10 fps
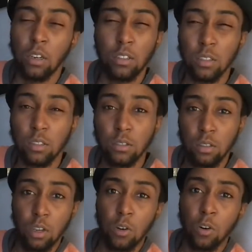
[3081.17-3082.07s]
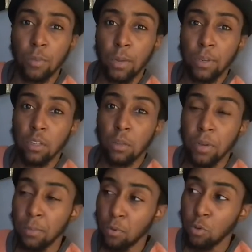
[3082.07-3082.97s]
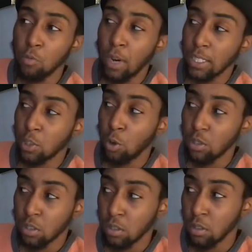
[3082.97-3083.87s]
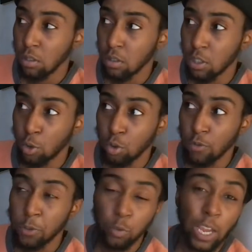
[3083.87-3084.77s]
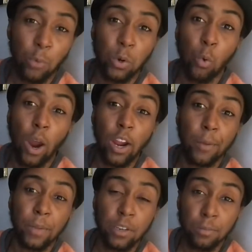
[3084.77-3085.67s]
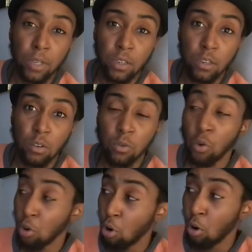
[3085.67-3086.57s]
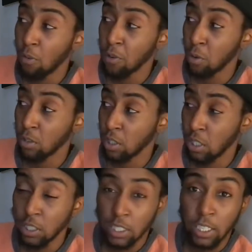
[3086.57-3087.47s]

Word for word: You know, or maybe the people whom I sought to serve do not require me to be on call for those things.